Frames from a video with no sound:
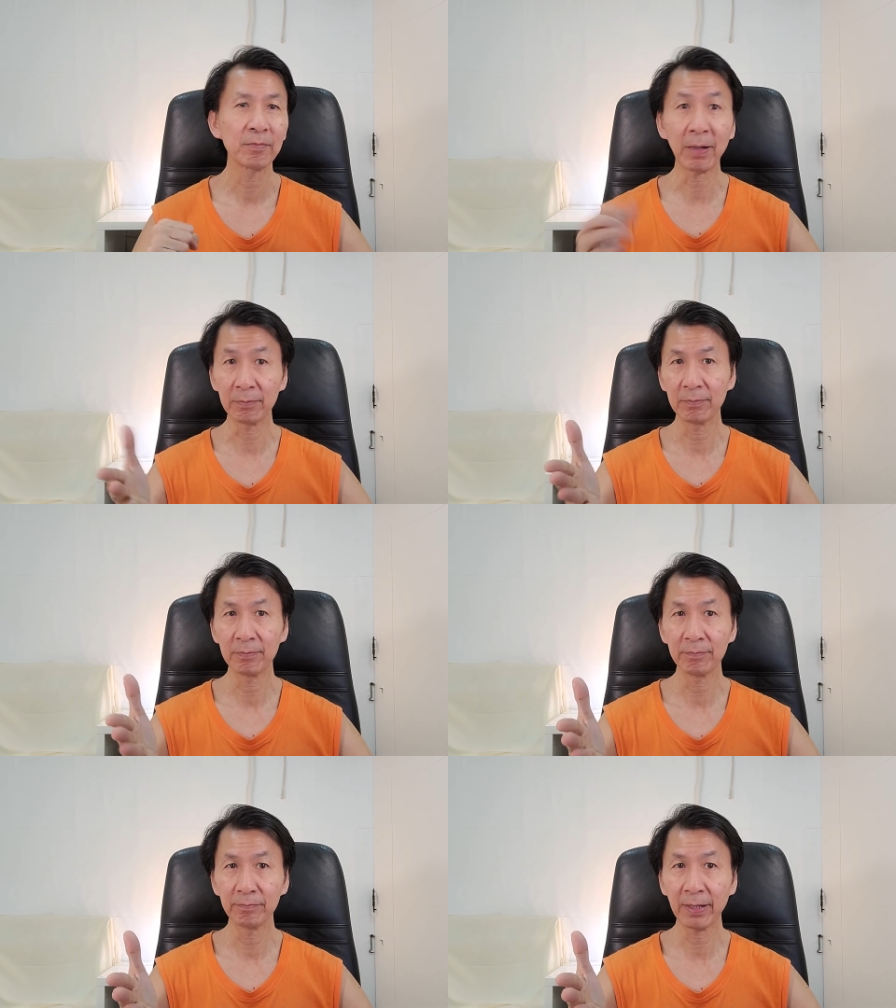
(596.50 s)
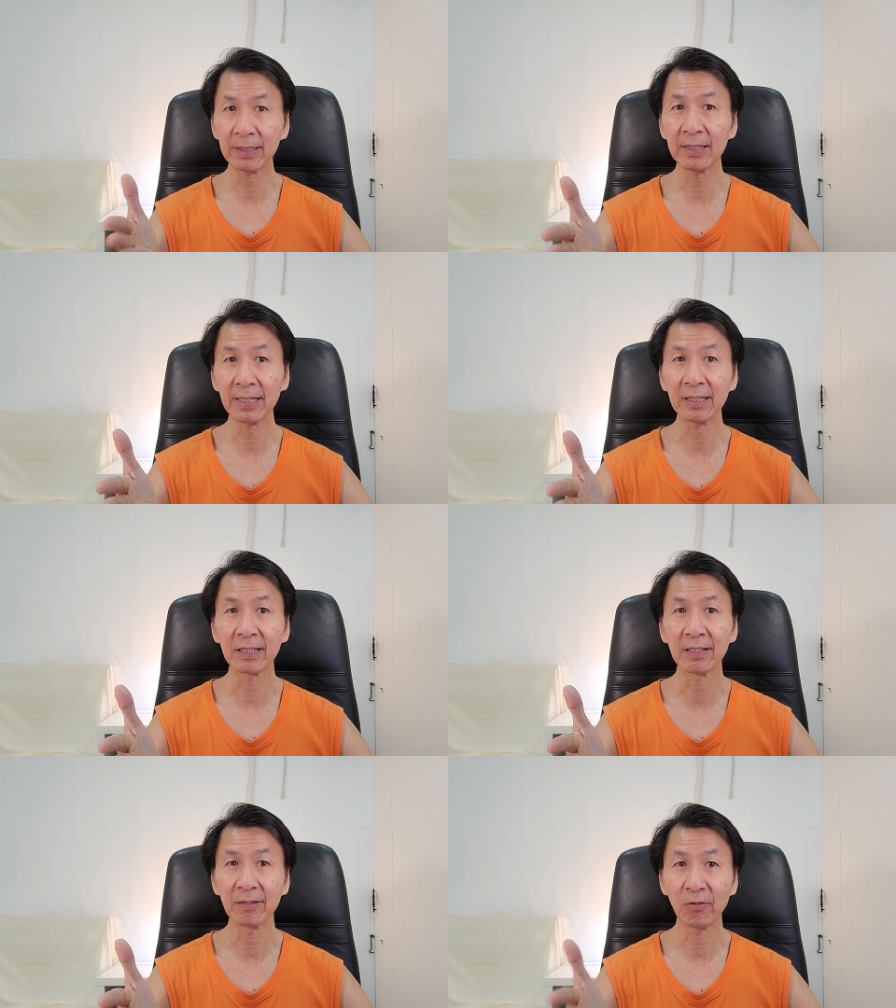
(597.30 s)
But many
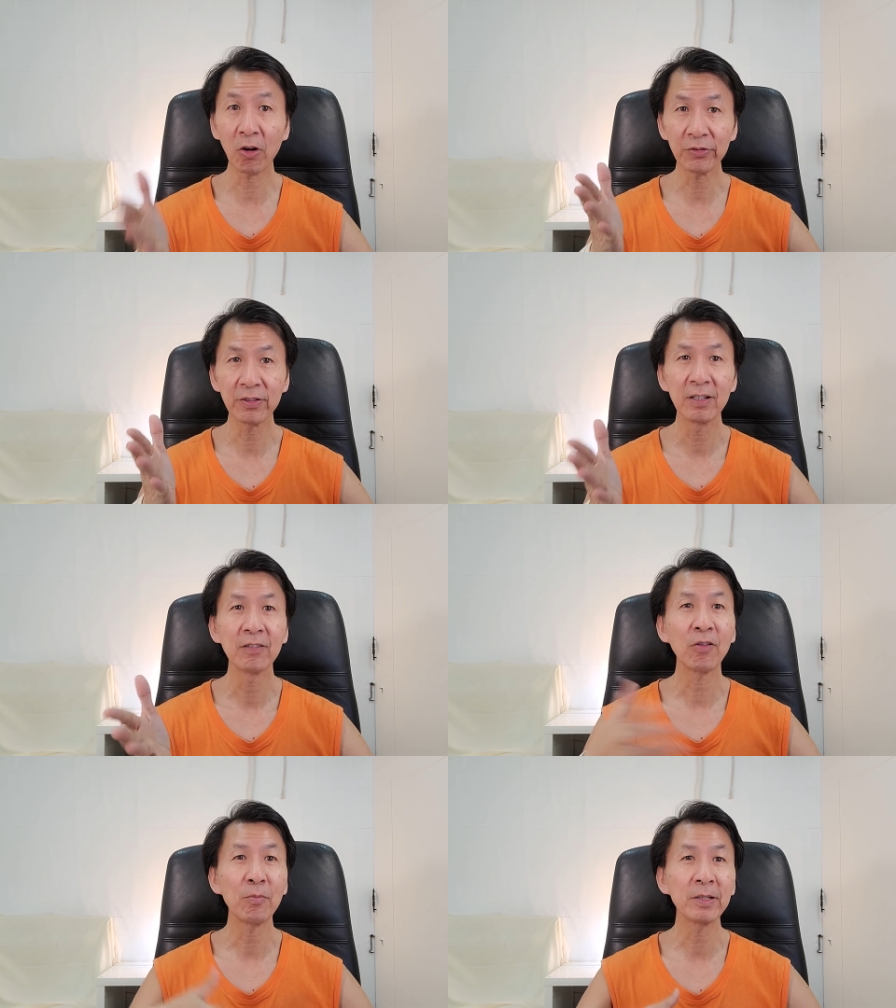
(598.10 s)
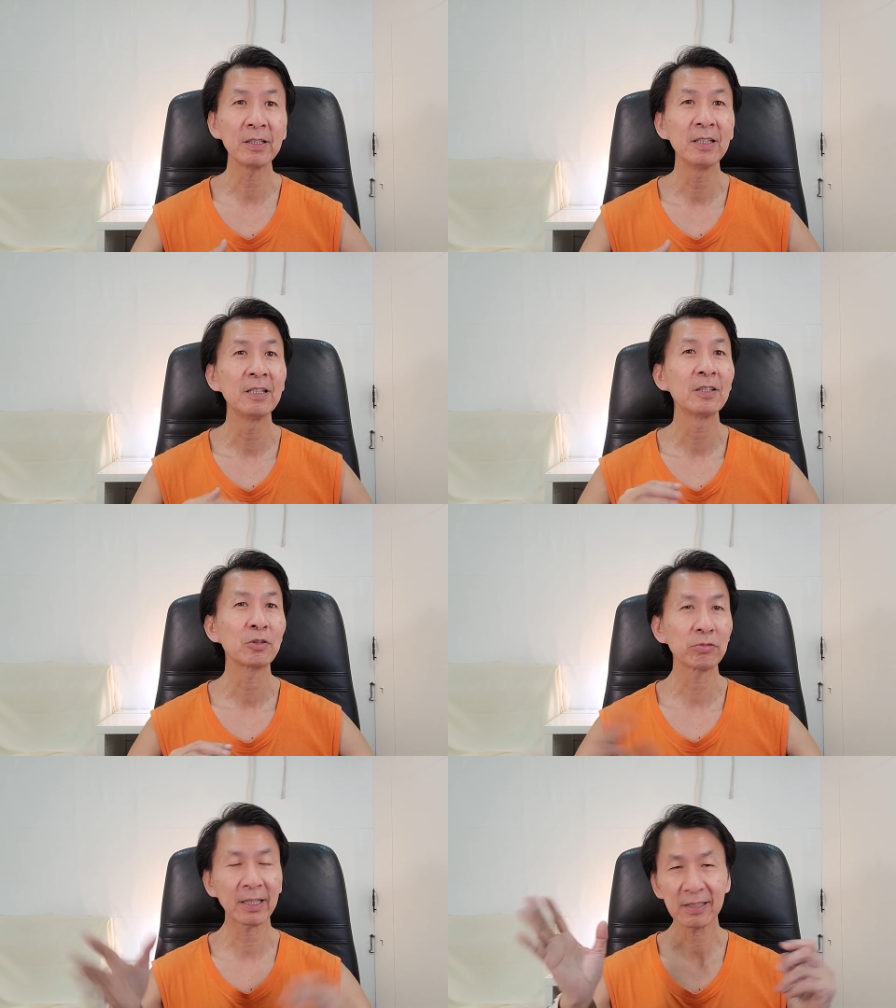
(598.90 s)
lady want for me
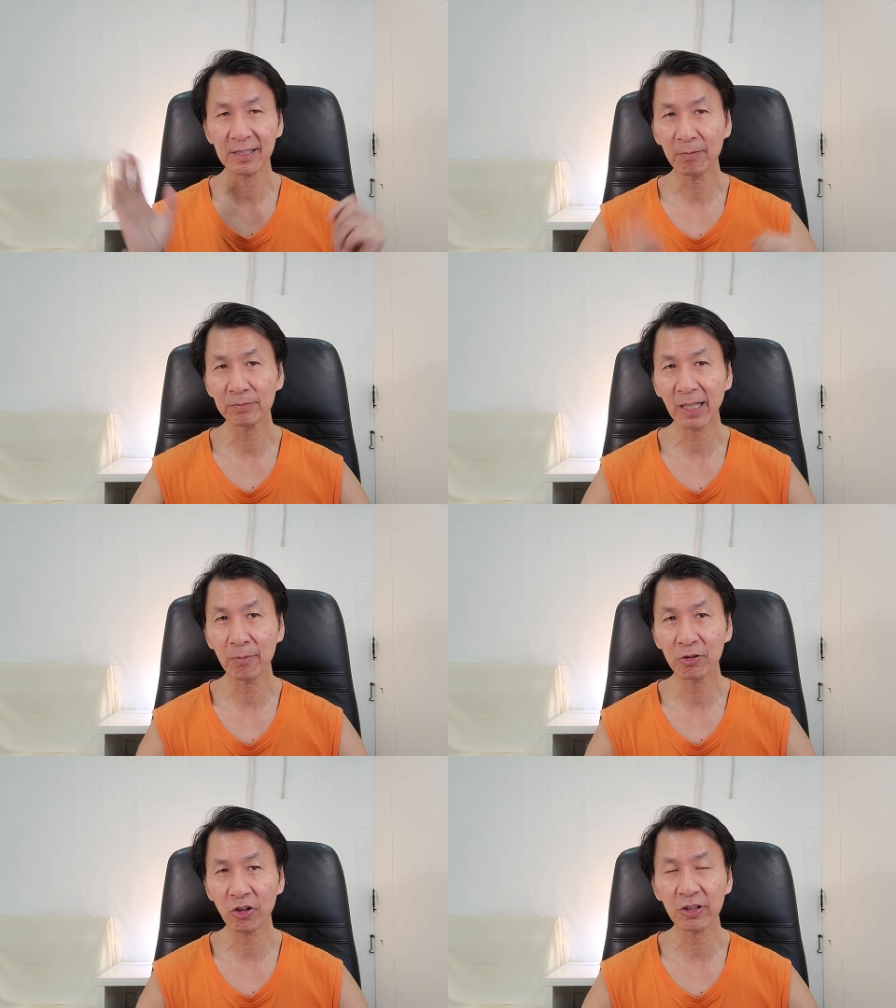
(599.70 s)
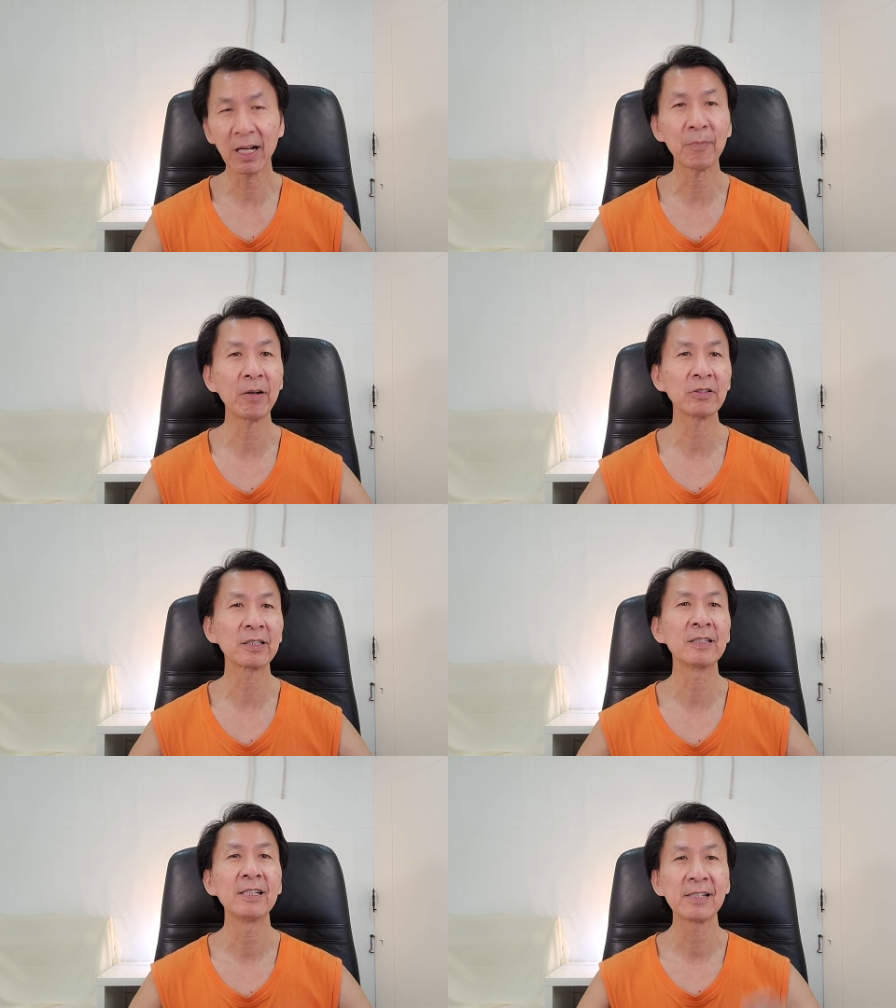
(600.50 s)
to take some demonstration about
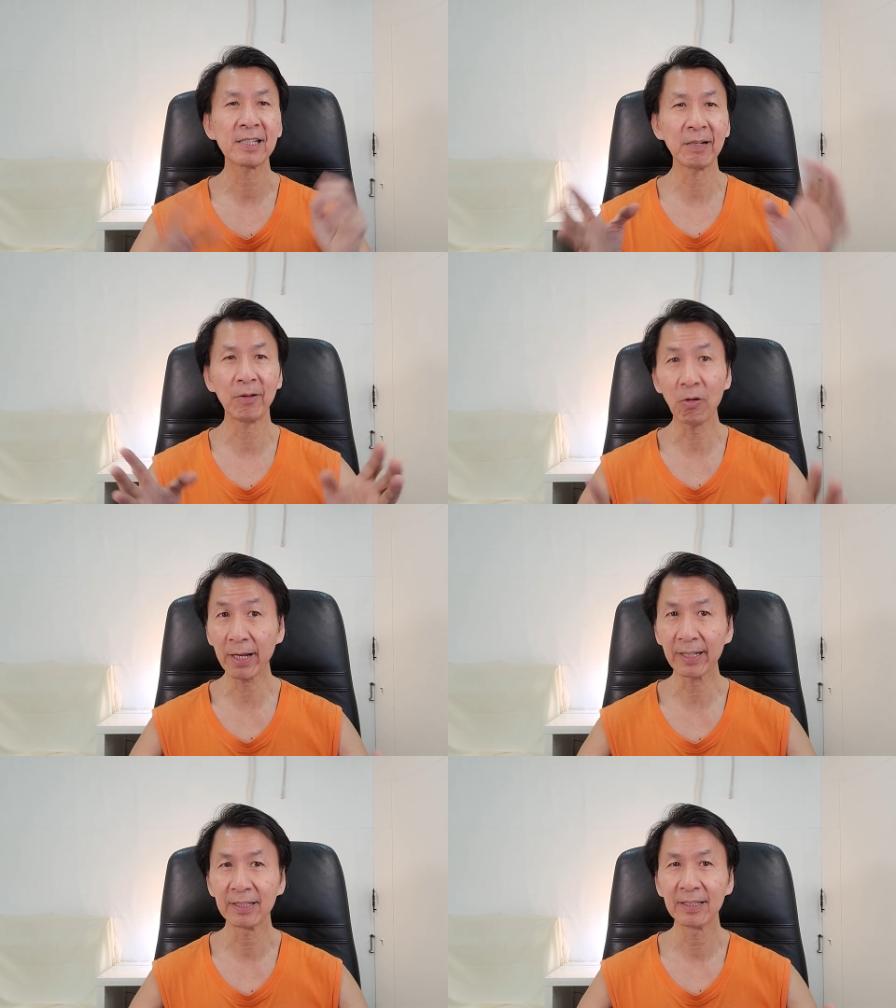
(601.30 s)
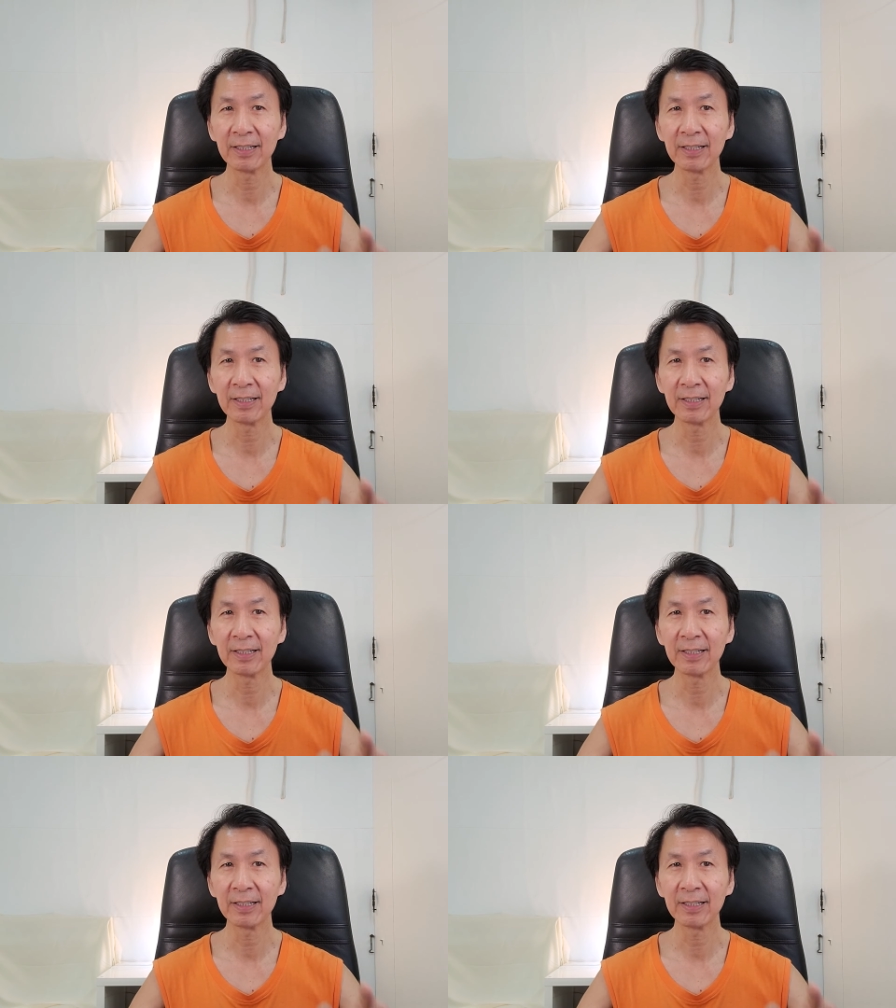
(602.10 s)
the CL. Okay,